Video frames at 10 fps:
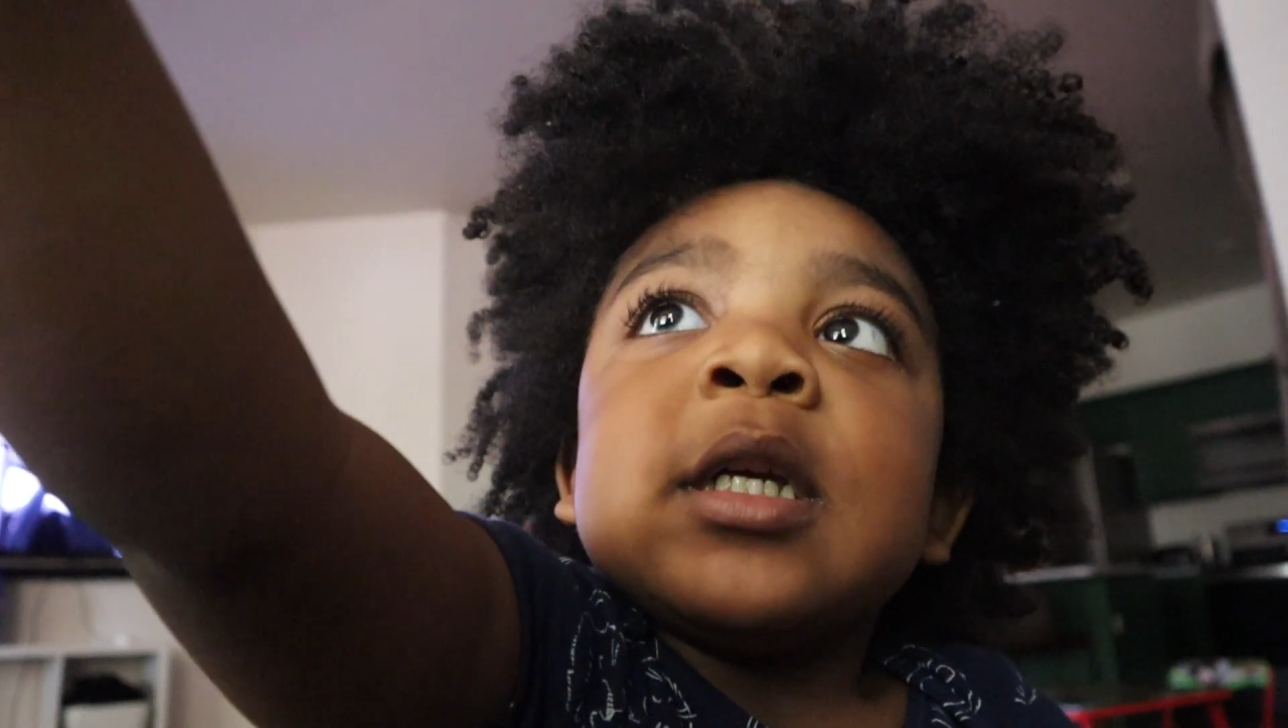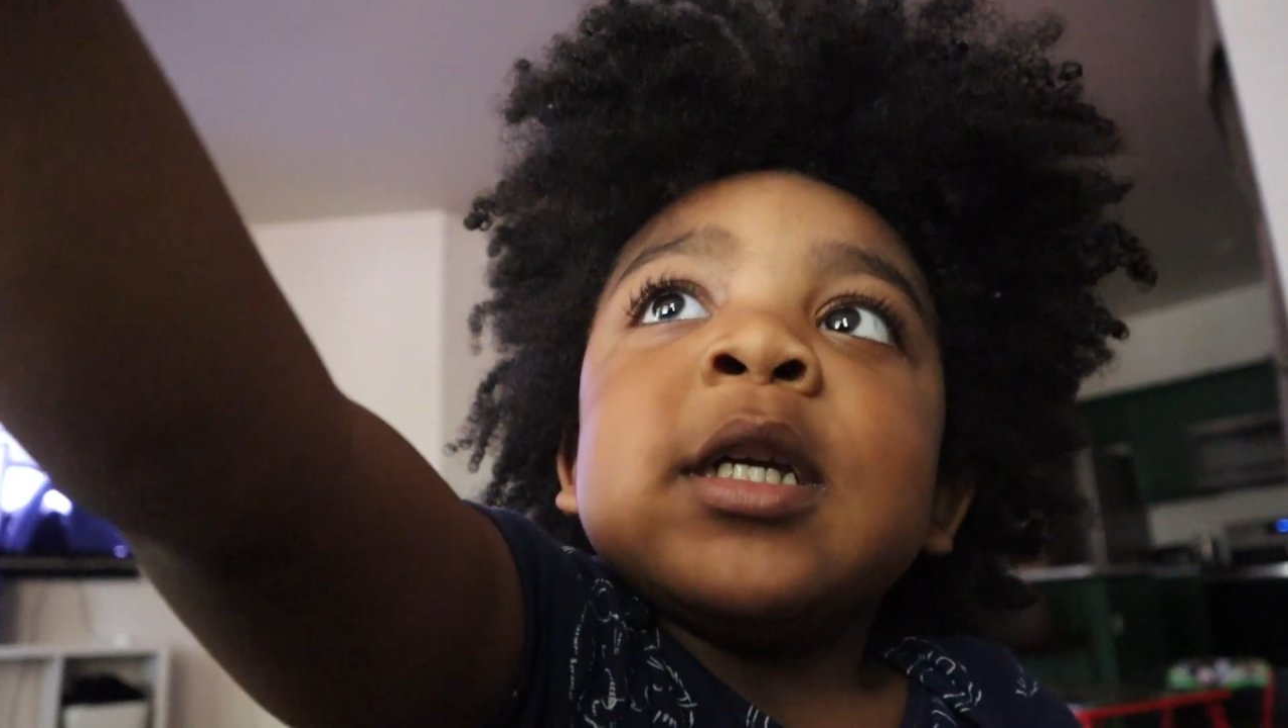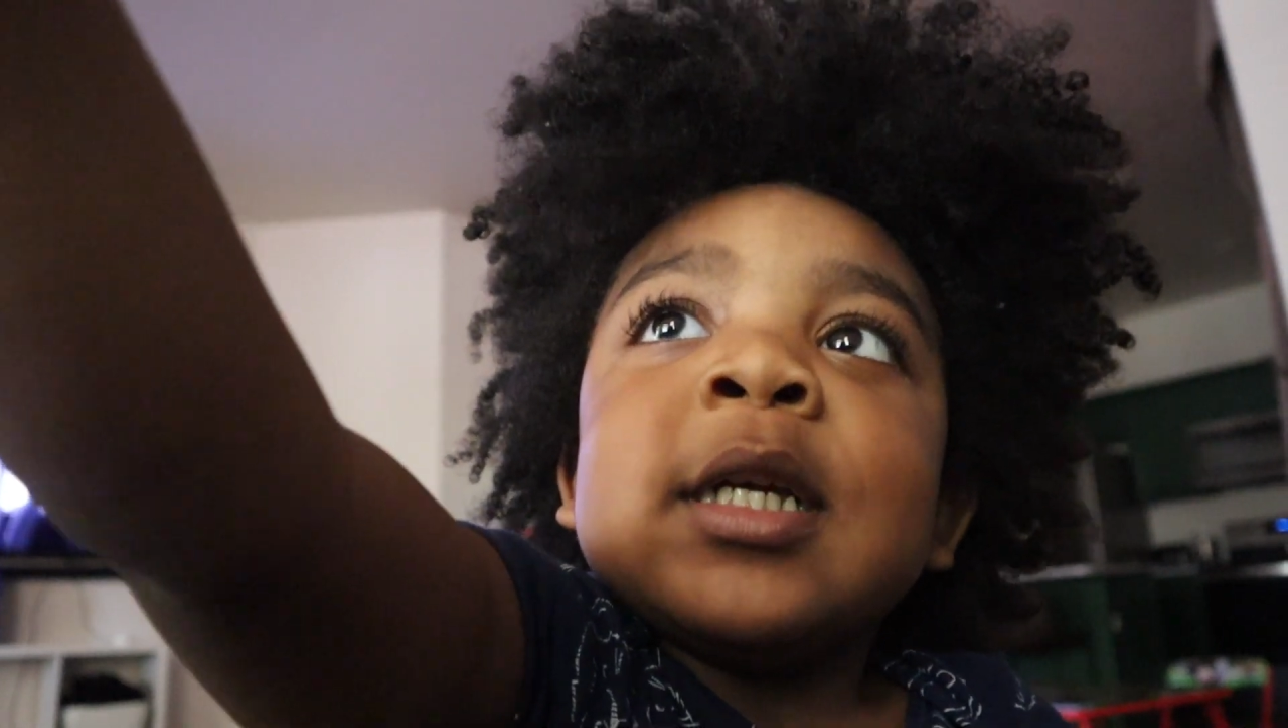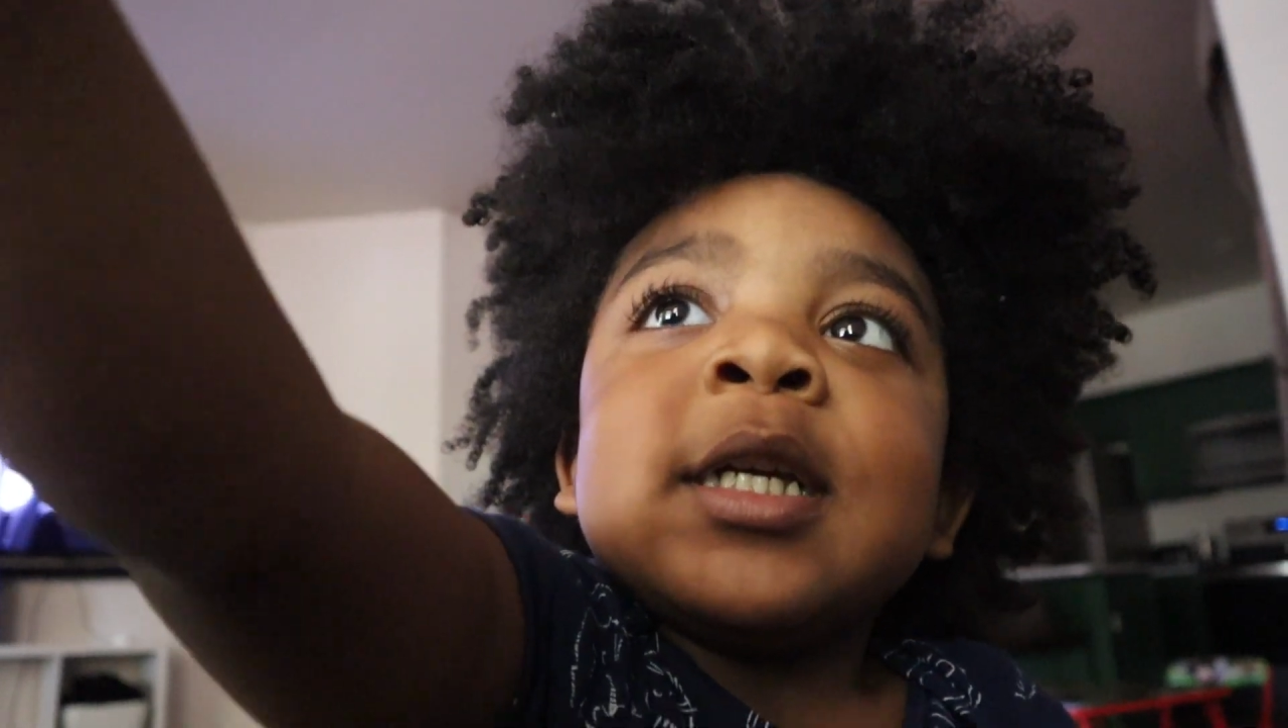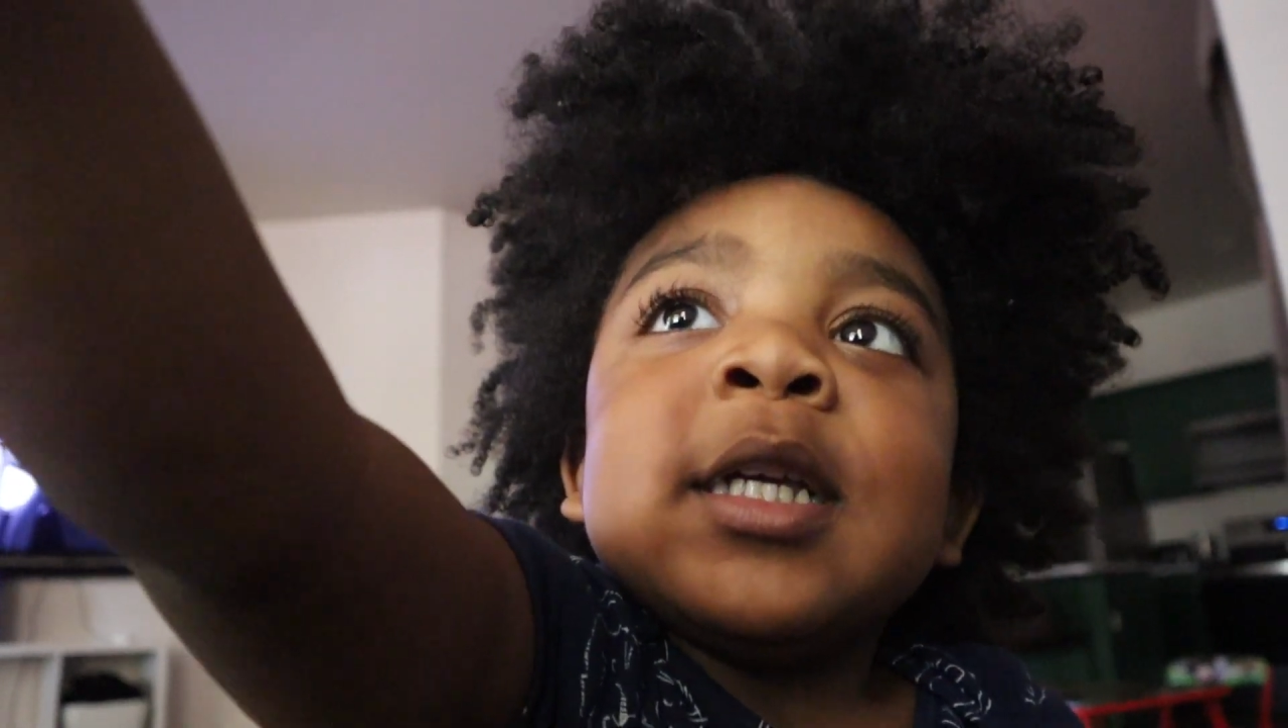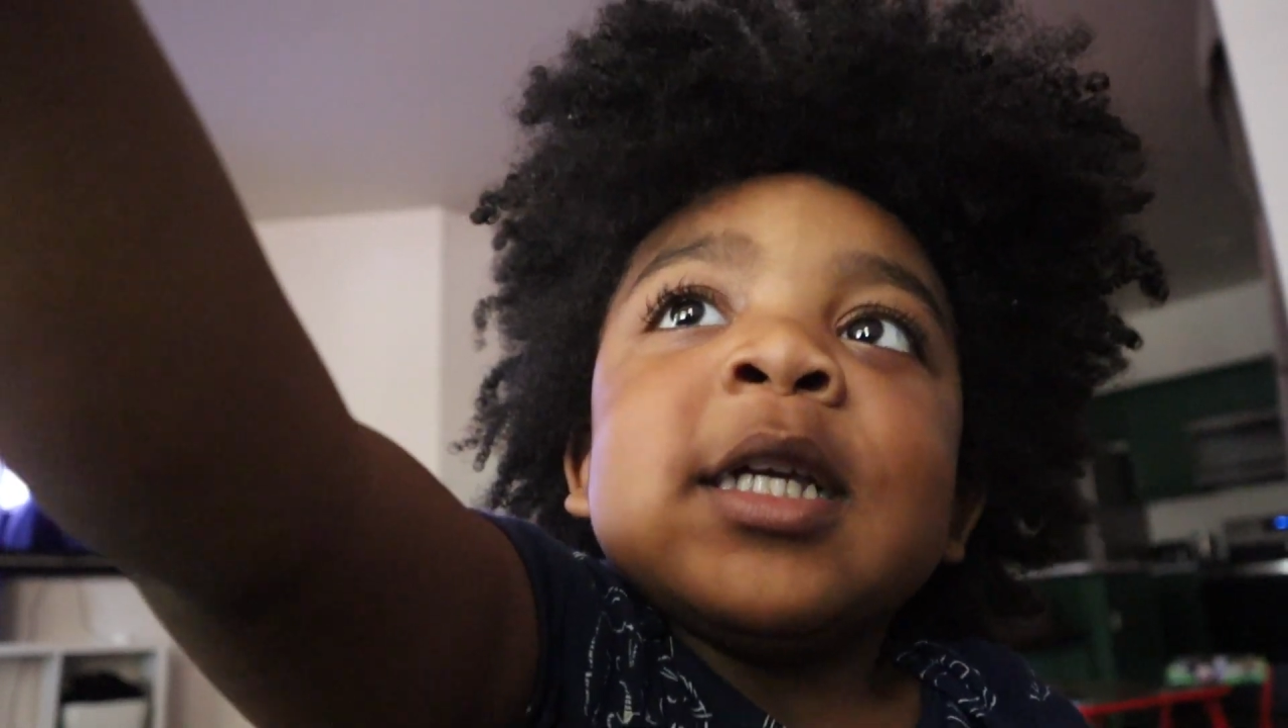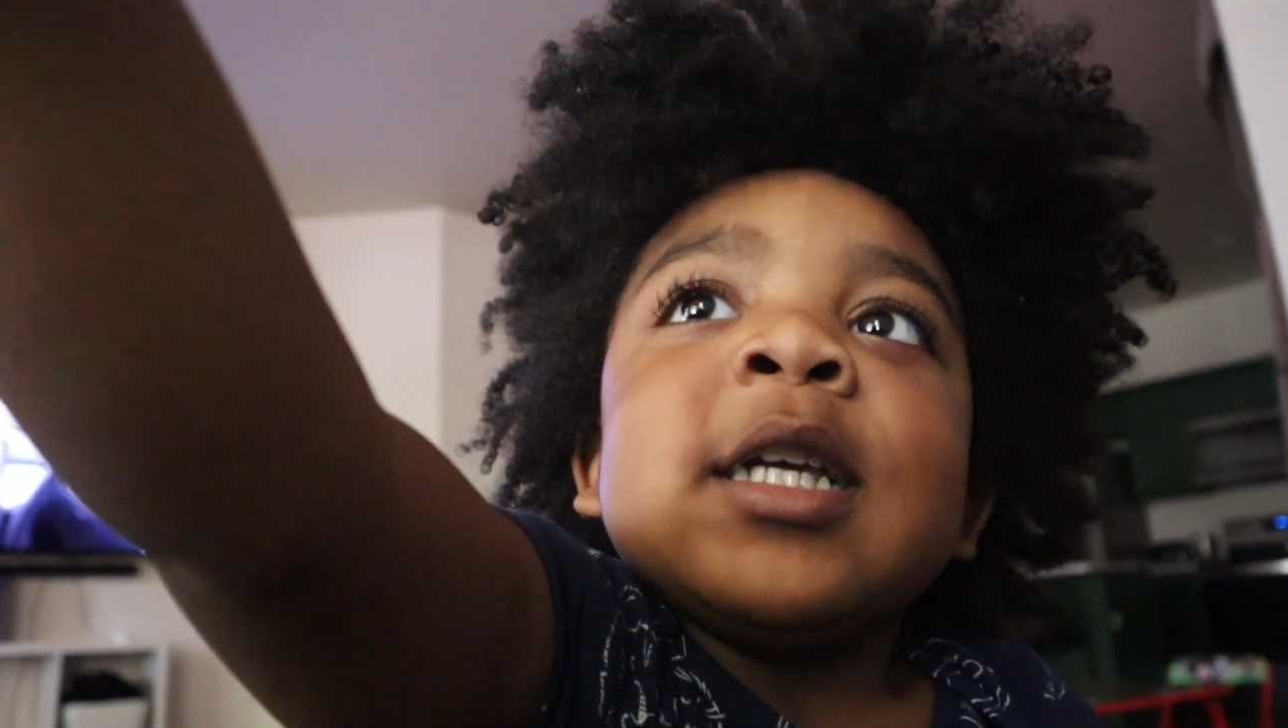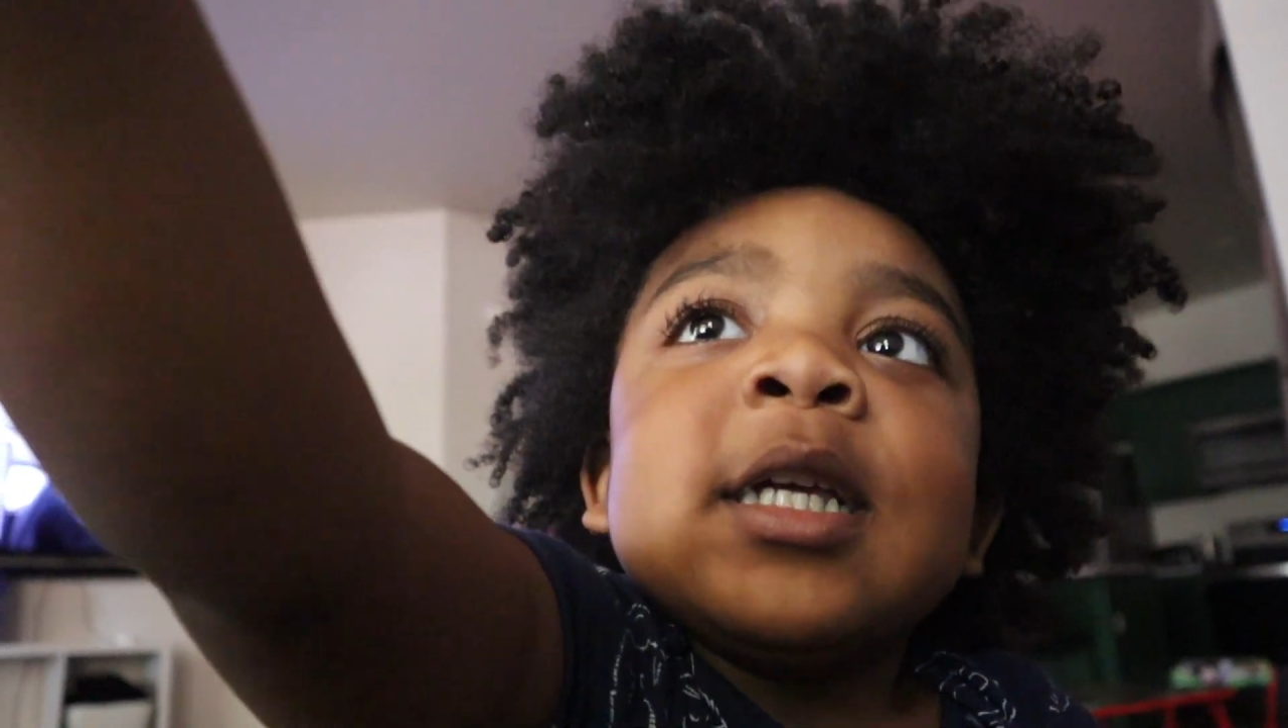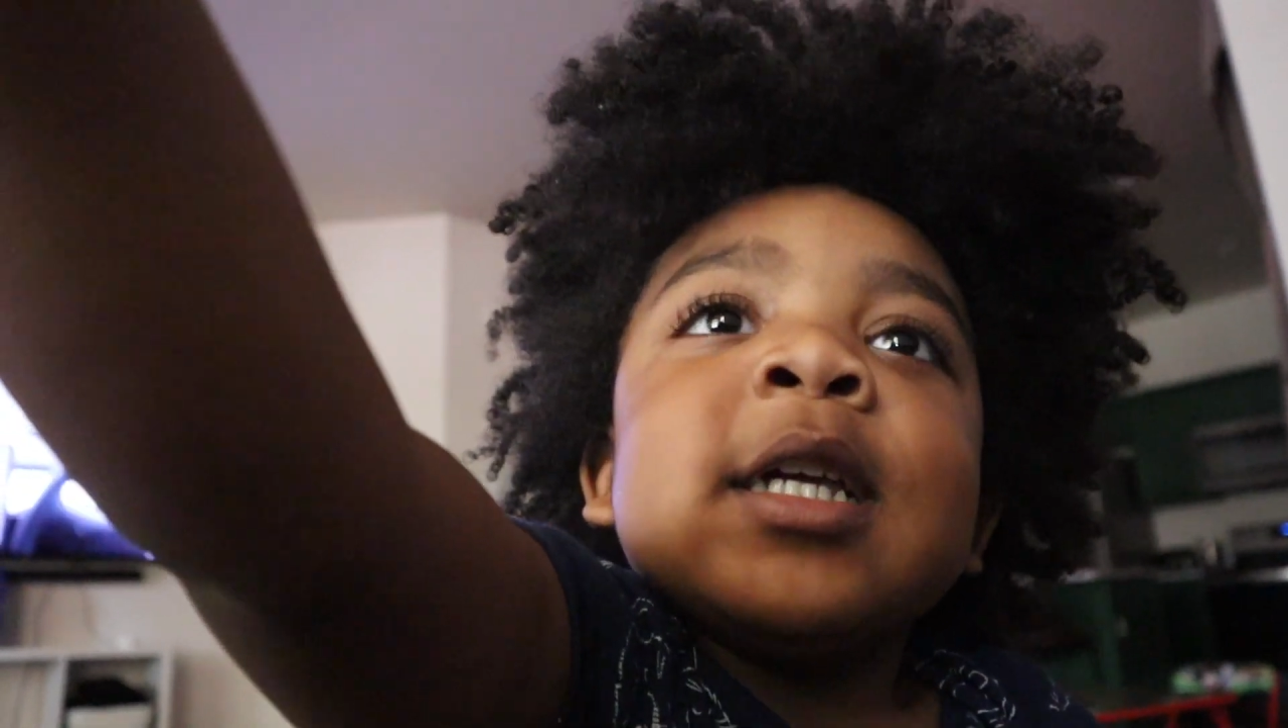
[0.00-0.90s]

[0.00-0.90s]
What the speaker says: You have to have